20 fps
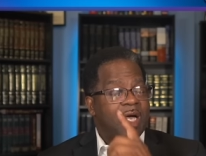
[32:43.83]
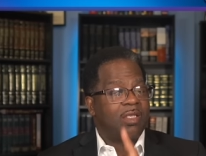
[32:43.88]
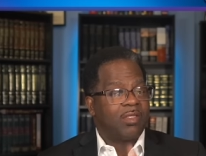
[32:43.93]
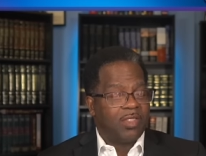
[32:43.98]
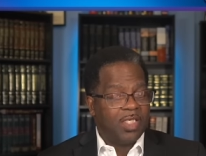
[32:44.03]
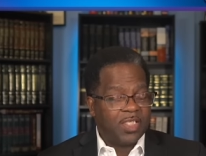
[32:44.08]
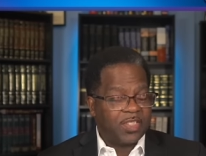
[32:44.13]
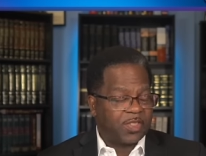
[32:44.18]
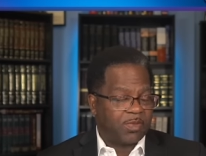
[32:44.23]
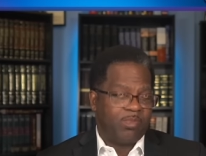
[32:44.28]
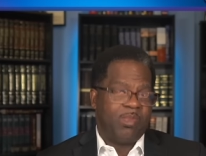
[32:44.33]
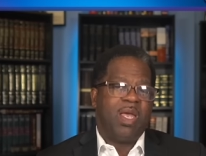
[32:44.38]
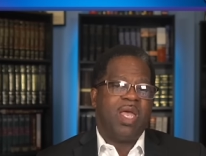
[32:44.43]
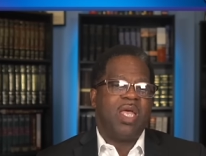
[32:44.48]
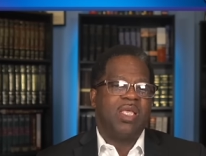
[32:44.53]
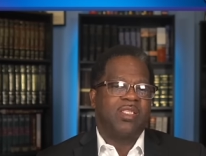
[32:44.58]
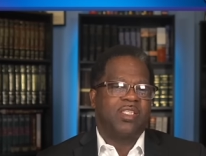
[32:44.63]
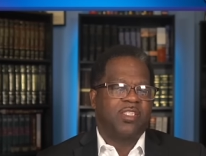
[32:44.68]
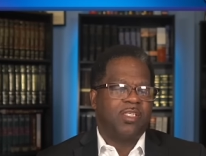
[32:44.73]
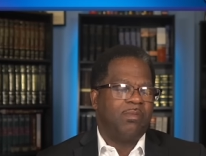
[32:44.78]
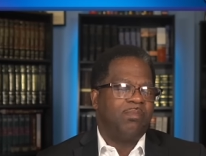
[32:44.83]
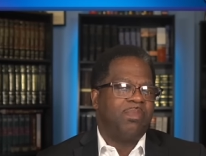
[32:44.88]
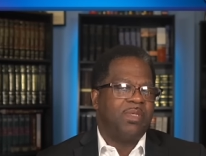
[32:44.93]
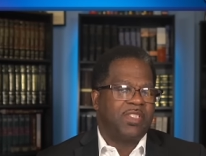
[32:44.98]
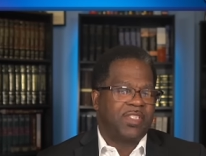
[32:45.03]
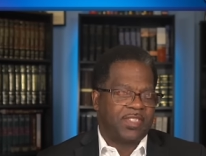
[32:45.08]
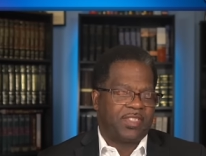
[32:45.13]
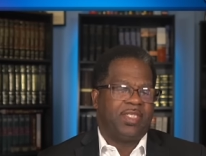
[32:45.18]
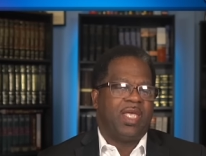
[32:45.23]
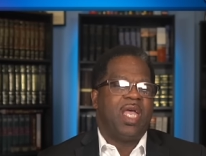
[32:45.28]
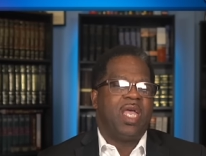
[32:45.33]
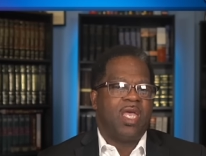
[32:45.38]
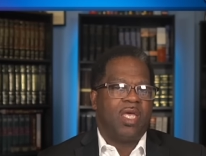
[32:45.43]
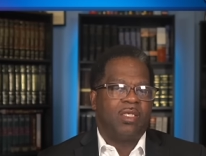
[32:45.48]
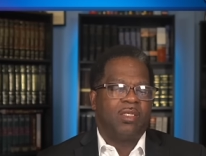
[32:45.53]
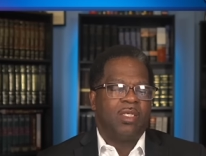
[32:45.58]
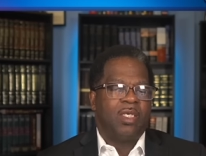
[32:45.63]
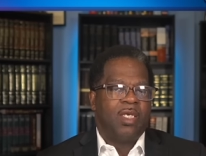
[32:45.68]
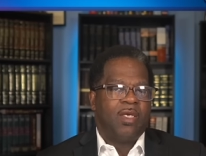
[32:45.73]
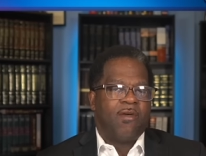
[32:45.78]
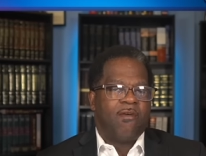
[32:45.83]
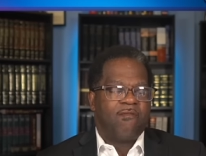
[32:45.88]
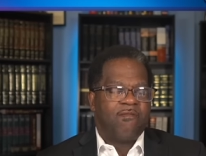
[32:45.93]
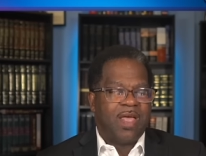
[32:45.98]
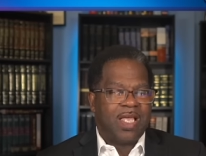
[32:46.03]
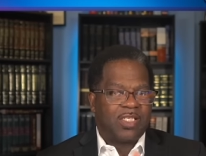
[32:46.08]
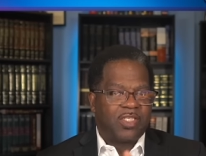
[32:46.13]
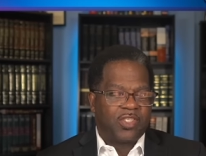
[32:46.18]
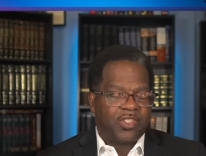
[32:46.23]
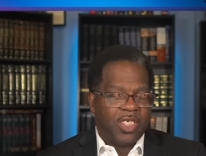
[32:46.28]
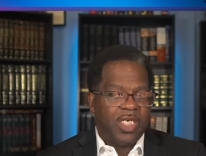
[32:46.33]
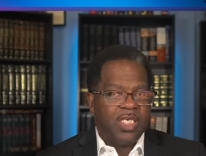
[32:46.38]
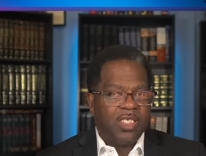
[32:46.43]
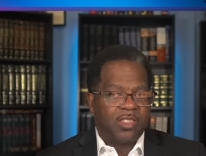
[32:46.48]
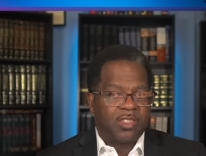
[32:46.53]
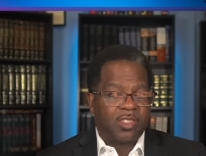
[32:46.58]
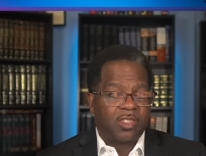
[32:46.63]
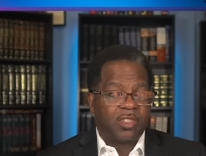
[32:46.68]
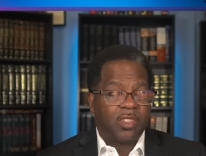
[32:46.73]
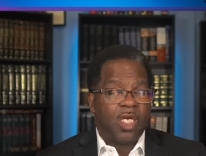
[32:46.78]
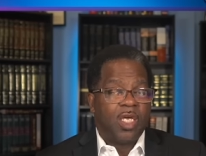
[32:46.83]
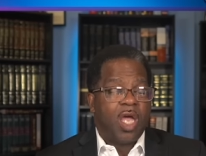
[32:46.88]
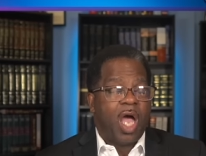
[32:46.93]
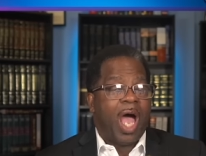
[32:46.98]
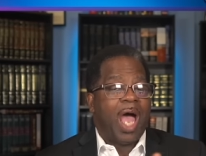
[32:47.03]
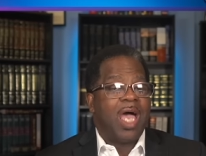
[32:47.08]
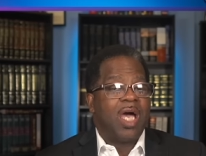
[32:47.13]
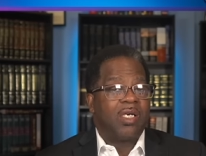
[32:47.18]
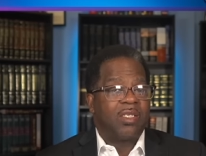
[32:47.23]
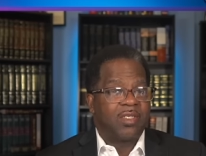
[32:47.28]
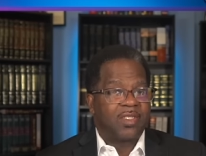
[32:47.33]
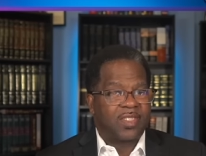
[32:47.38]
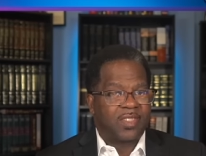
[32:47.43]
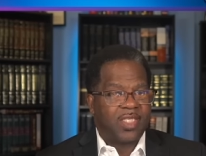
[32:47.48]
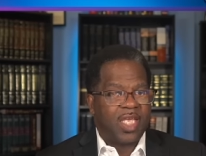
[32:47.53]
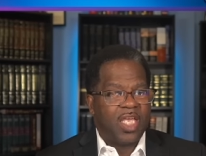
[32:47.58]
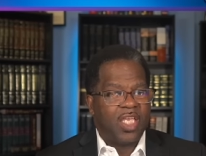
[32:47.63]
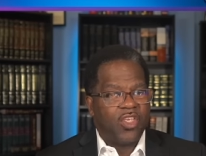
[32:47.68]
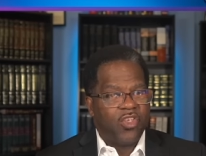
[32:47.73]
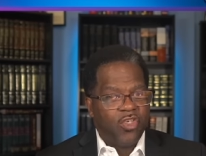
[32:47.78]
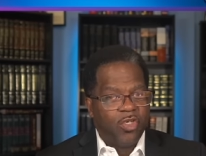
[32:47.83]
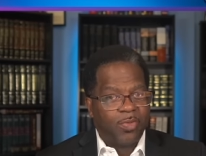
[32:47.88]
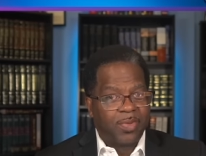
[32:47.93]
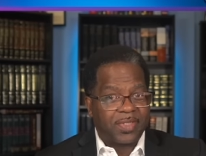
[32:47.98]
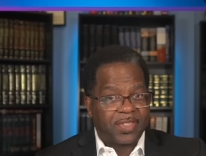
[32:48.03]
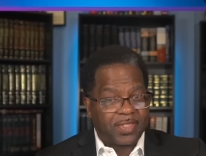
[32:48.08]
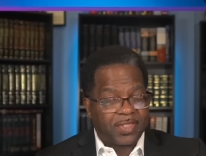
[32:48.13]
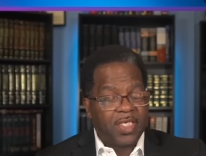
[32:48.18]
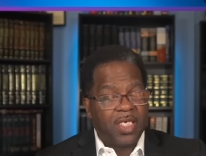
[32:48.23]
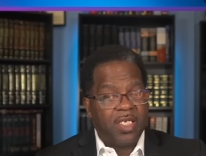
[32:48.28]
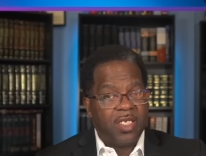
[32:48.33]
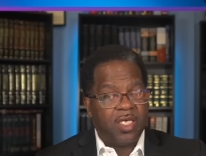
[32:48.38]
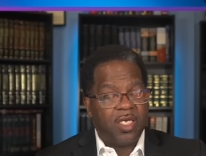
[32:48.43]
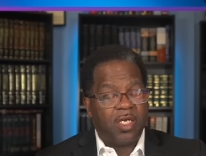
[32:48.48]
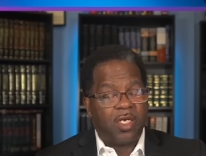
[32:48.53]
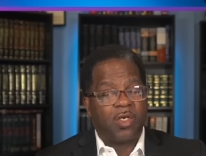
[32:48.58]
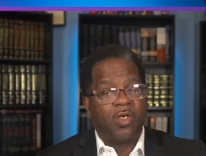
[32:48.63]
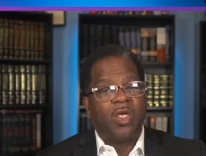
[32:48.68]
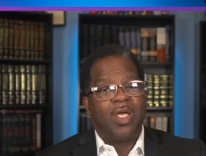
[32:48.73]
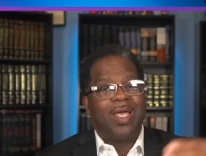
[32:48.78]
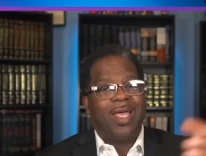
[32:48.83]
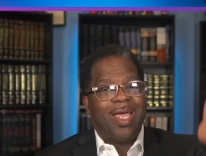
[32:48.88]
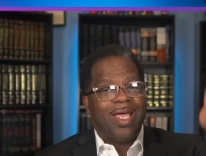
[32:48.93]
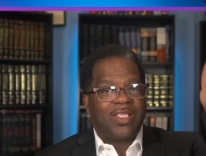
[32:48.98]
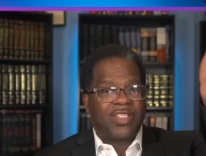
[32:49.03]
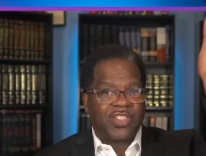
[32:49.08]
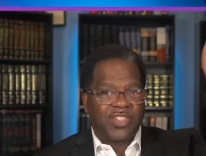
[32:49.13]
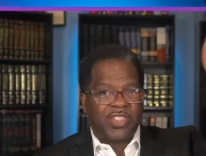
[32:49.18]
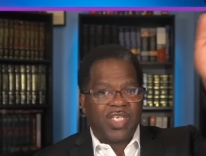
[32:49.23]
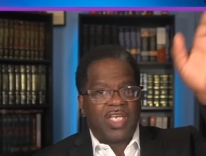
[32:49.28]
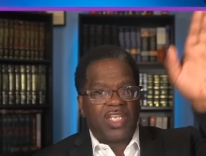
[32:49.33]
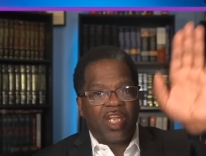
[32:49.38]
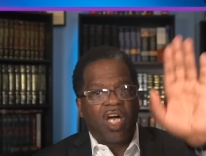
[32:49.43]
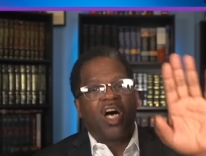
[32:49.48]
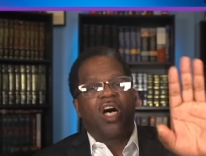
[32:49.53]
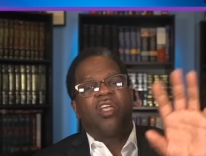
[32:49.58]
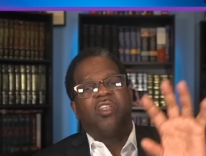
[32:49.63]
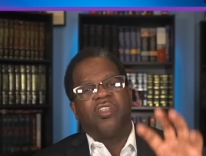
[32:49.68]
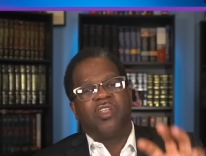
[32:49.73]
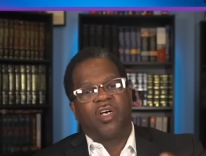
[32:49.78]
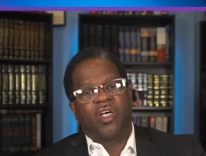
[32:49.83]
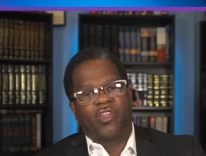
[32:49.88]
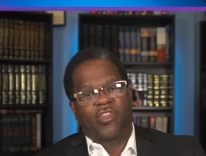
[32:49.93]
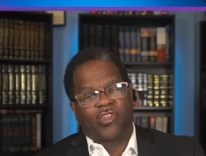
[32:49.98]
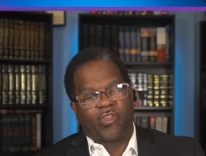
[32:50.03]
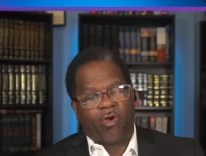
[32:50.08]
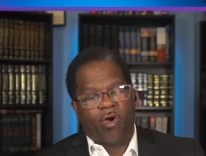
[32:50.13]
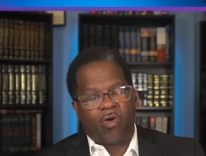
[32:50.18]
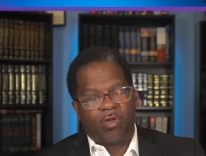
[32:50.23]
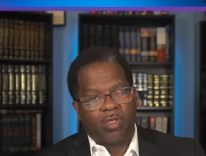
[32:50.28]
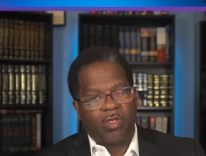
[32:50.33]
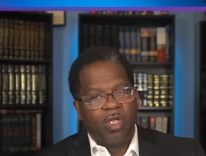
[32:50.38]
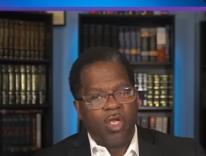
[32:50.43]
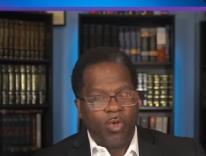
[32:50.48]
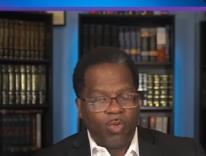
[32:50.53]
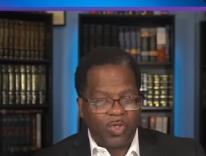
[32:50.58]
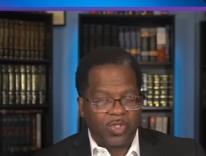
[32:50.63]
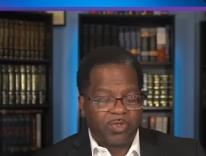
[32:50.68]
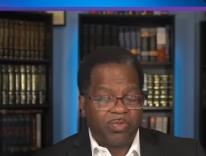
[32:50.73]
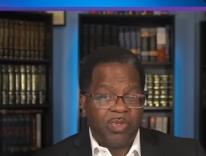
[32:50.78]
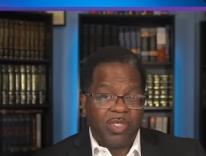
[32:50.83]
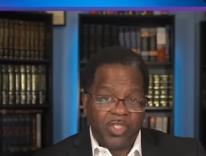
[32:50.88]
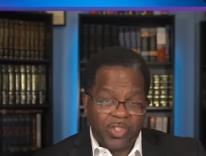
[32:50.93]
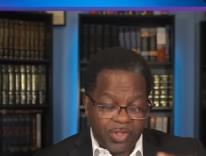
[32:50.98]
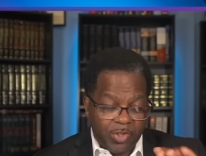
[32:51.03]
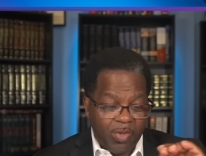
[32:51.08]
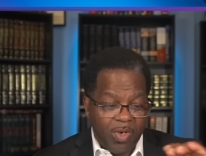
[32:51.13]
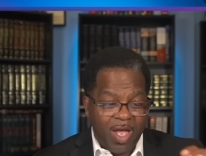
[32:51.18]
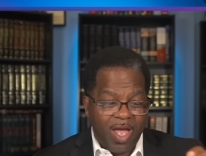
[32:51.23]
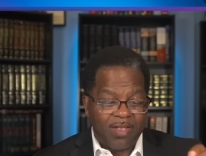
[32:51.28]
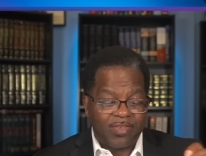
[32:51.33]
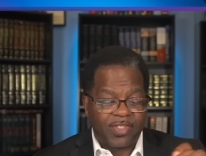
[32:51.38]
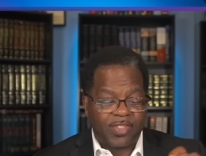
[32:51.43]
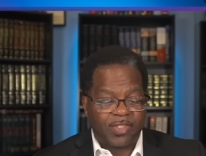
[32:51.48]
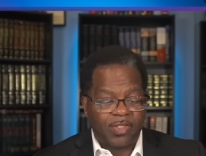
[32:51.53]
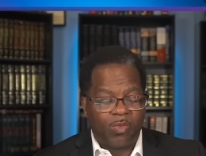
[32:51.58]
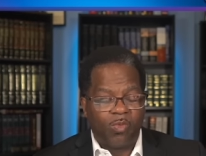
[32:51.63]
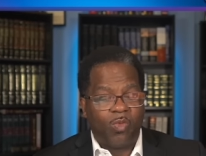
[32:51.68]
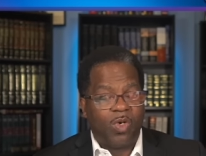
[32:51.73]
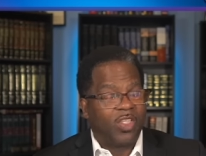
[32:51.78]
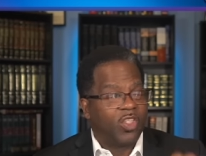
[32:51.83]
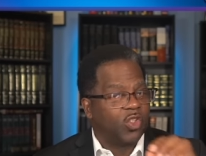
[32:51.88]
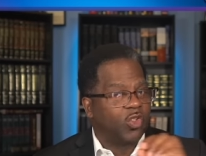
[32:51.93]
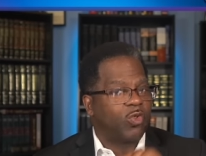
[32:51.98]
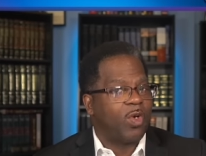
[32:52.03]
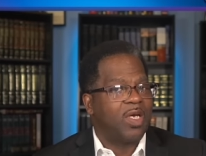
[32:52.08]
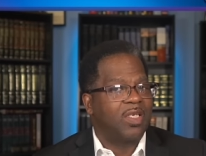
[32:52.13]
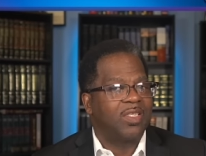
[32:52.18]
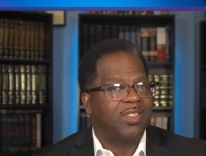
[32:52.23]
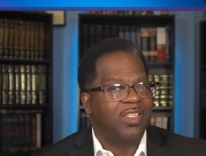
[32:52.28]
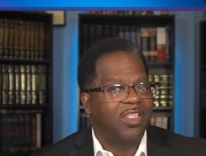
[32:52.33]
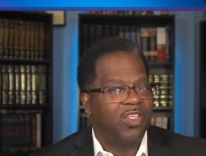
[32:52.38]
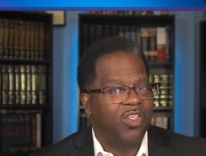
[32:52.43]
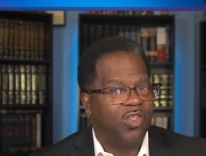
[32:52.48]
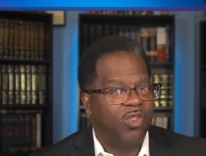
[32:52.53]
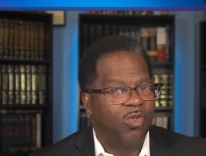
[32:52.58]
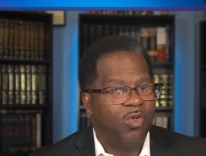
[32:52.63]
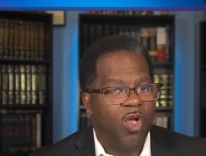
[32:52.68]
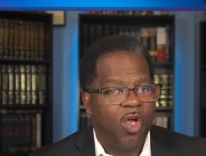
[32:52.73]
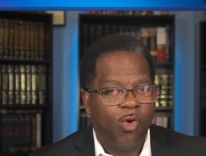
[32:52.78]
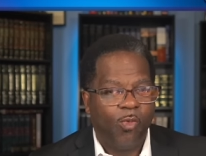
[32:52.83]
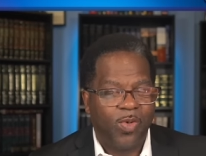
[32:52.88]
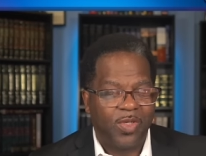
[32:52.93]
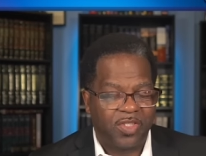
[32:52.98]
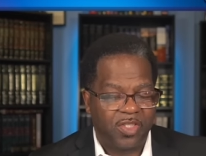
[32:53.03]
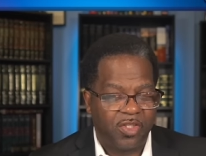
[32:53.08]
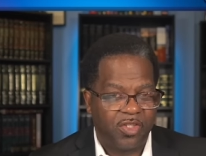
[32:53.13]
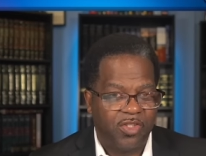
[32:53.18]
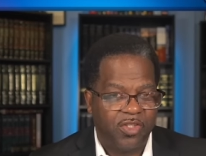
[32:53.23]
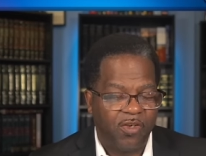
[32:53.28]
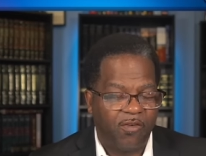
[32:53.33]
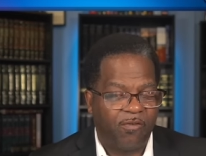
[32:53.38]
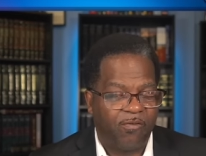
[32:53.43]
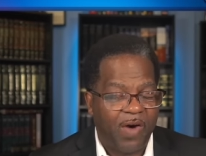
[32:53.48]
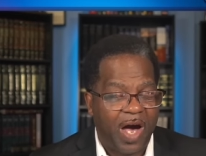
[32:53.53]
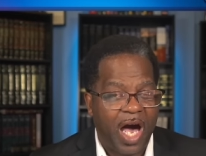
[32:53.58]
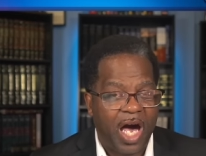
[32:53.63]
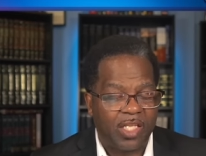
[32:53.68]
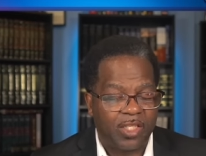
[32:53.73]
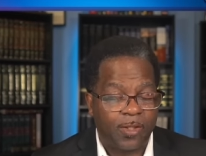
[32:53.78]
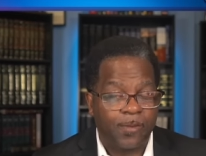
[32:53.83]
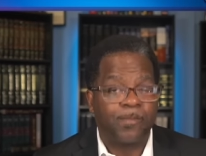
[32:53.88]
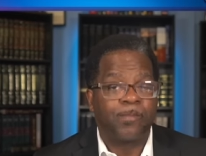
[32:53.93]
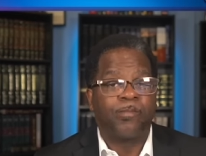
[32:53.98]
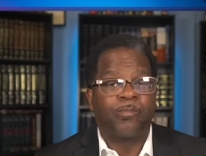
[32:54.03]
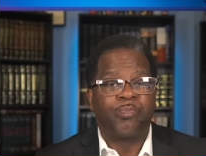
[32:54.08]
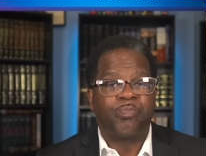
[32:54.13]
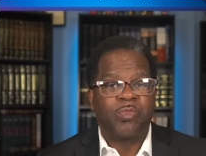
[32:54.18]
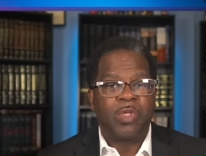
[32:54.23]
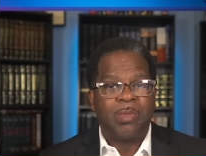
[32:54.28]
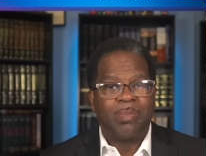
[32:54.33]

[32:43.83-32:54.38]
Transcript: Now, this man could be saying that Jesus, I understand you were sent here and set under authority, which means you have someone greater than you, which is your Father.